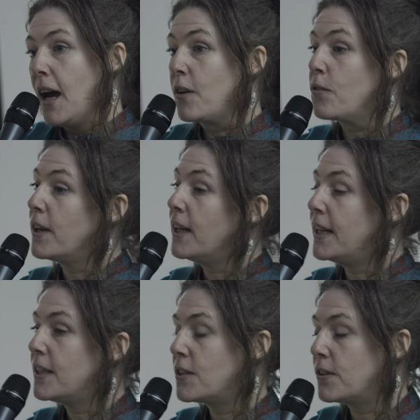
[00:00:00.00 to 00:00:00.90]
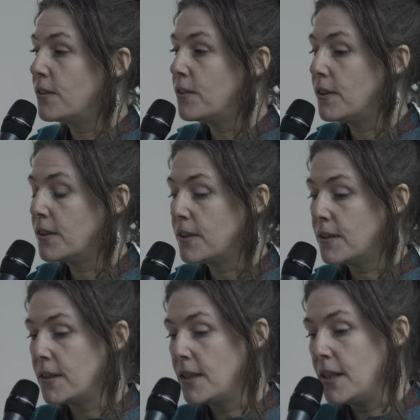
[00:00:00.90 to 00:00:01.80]
And really to
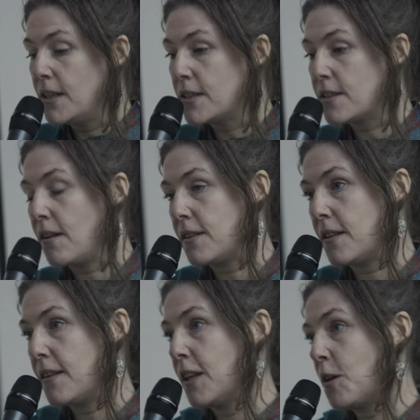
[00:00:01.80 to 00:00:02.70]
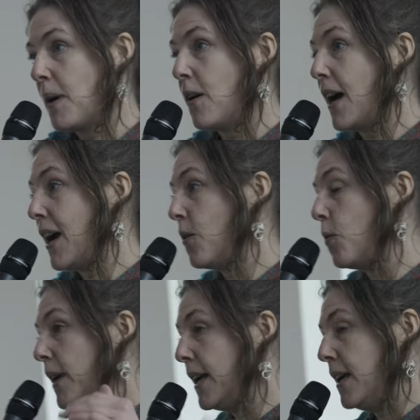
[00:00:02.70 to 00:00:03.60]
start to think about how
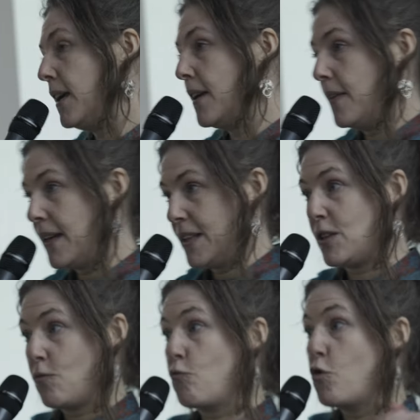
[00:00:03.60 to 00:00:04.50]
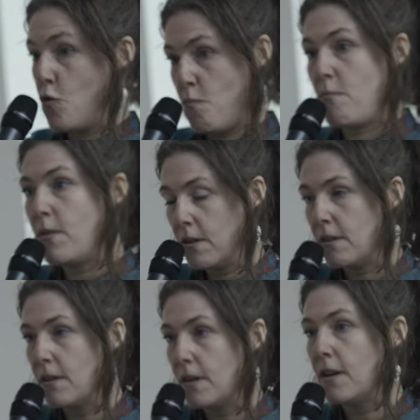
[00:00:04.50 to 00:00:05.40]
we in this room
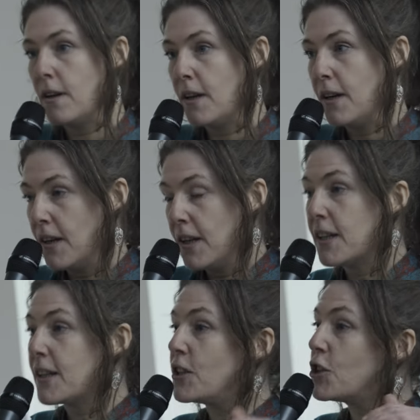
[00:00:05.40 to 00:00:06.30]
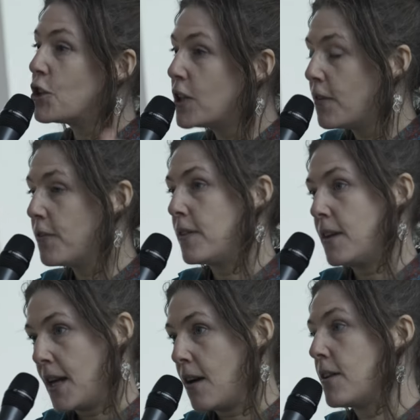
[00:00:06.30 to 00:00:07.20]
can shift the
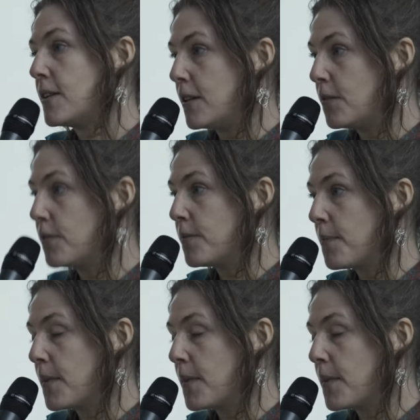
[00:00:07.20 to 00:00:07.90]
narrative.